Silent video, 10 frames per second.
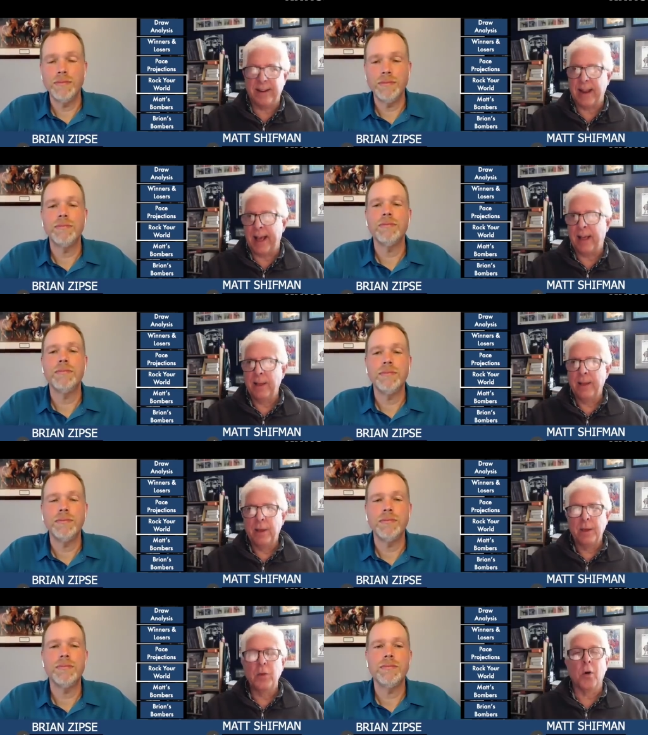Speaker 1: uh,
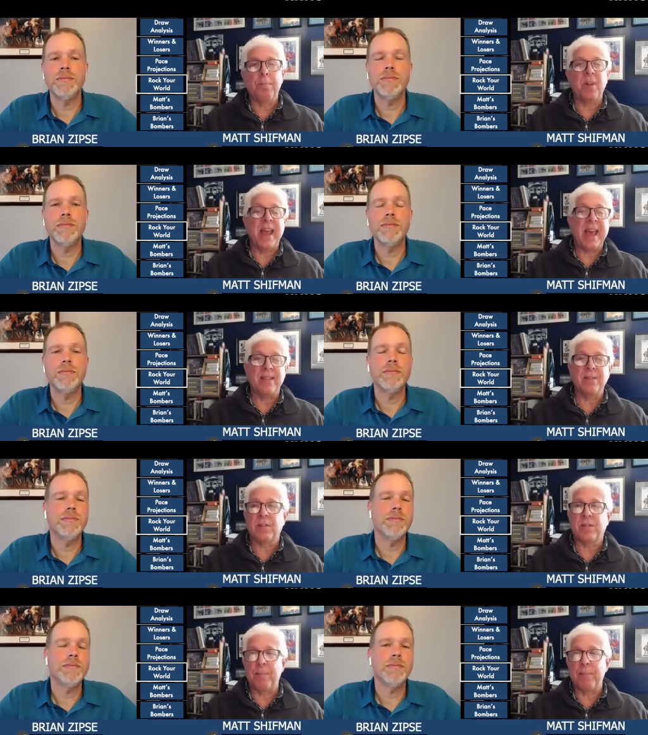your
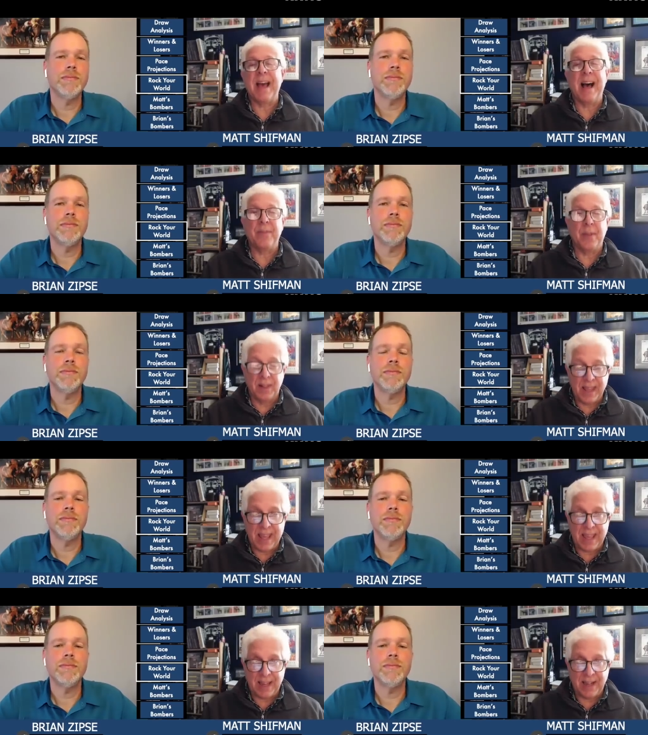plans to be on the
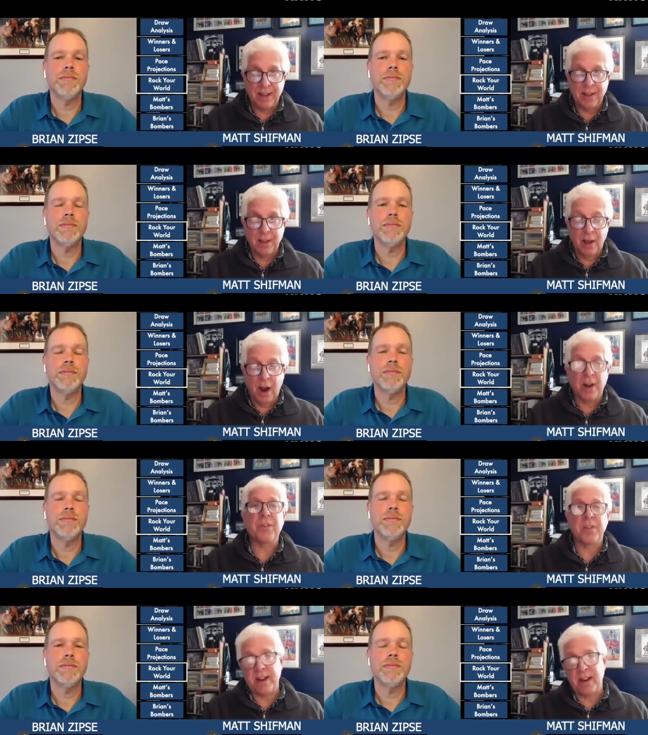lead are
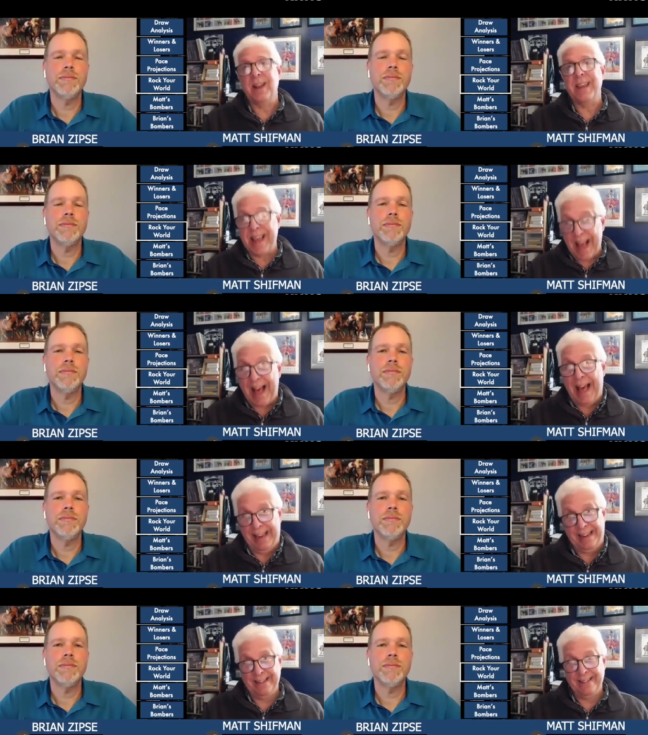suddenly gone.
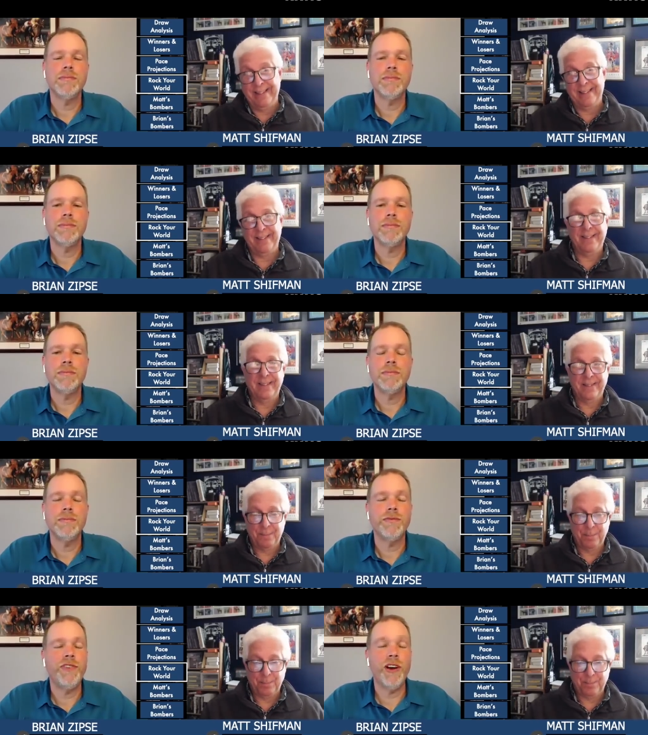
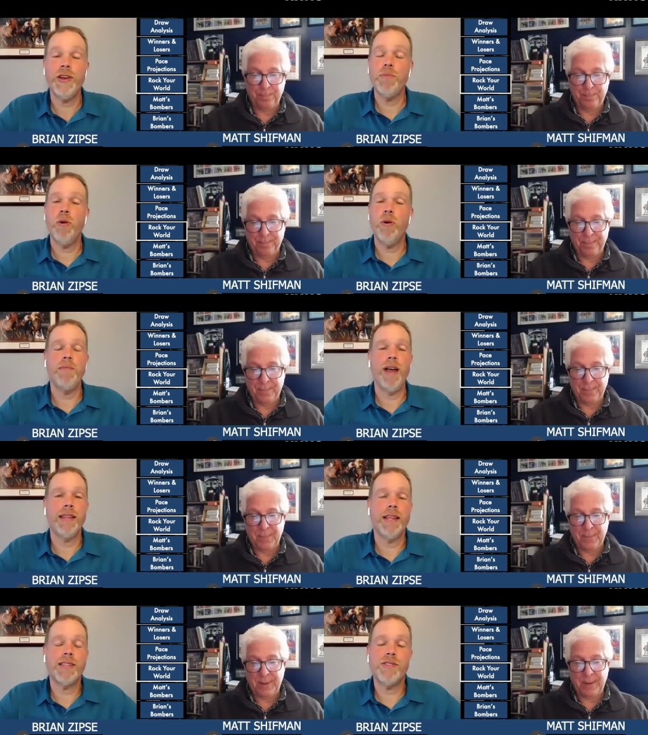
Speaker 2: Very good point, Matt.
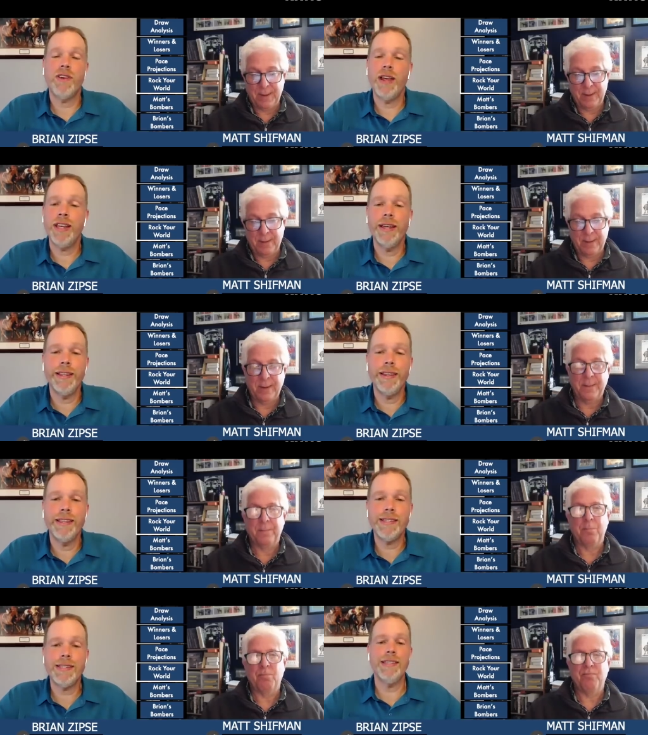That's right. Yeah,
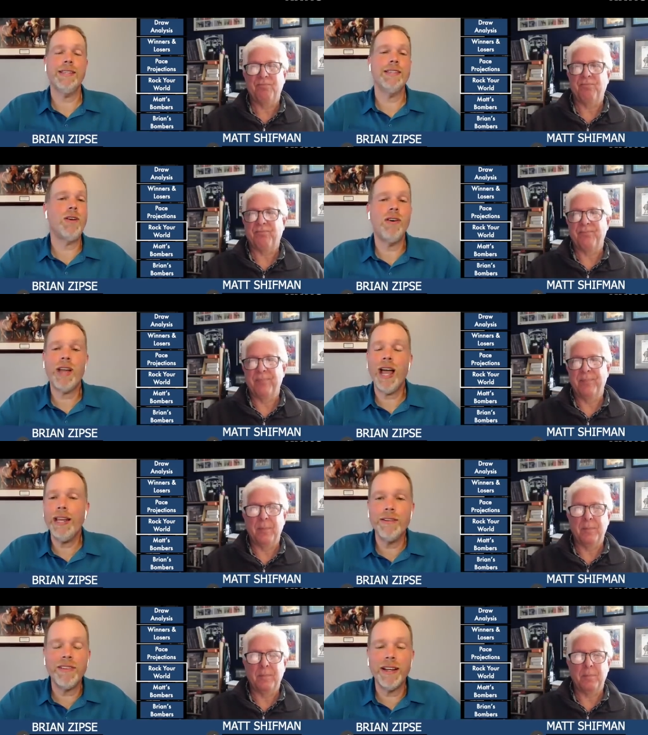this this is all
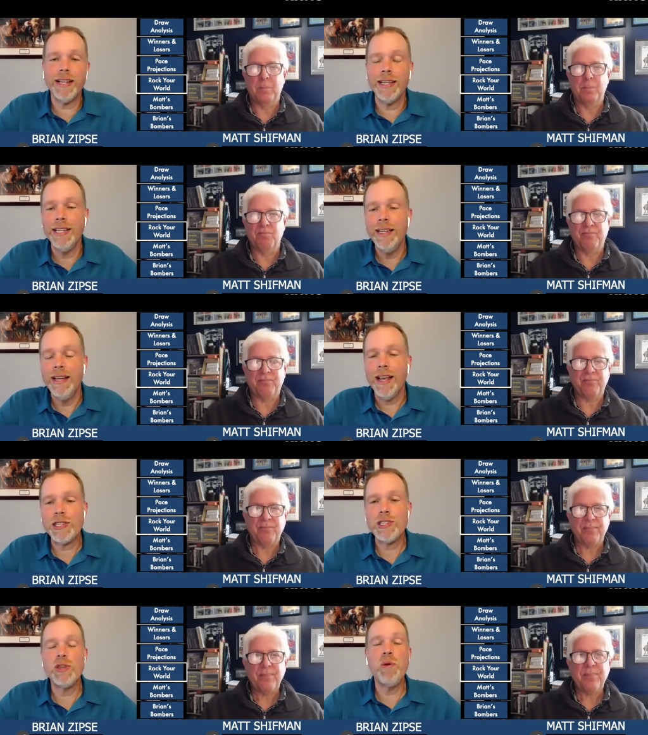kind of uh,
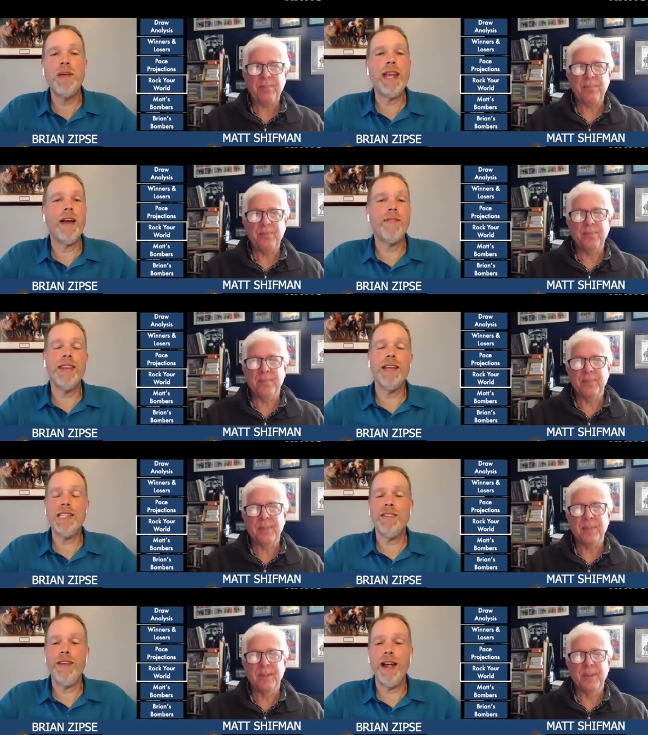assuming everything
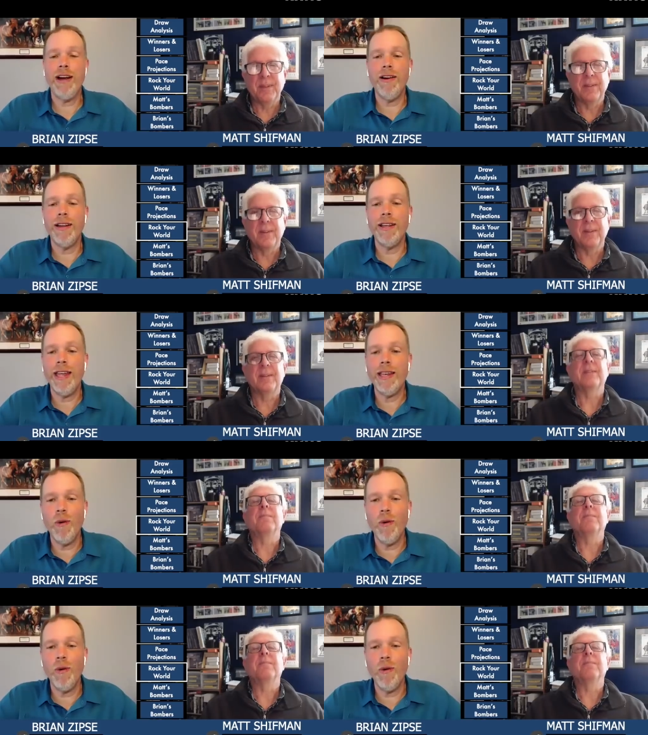is fair and, and no